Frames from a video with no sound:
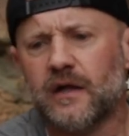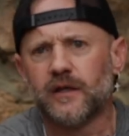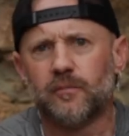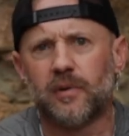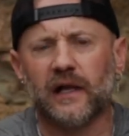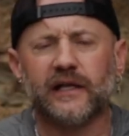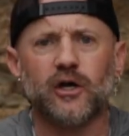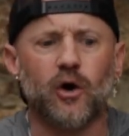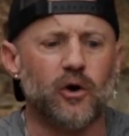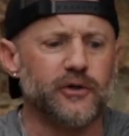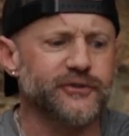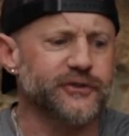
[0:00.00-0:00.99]
the belly
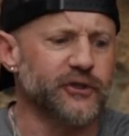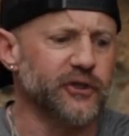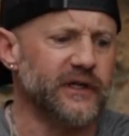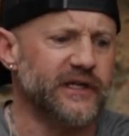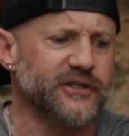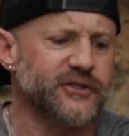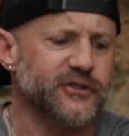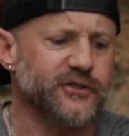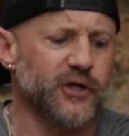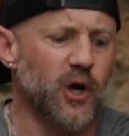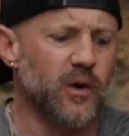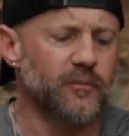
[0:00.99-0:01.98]
holster is
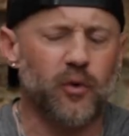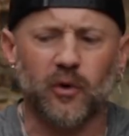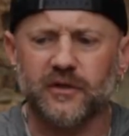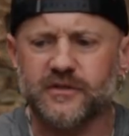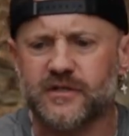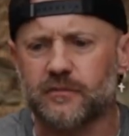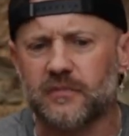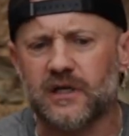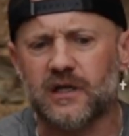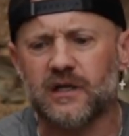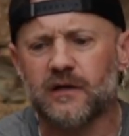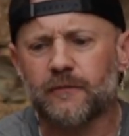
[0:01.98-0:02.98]
so important to
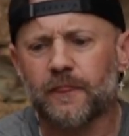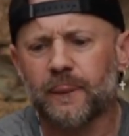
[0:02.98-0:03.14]
me.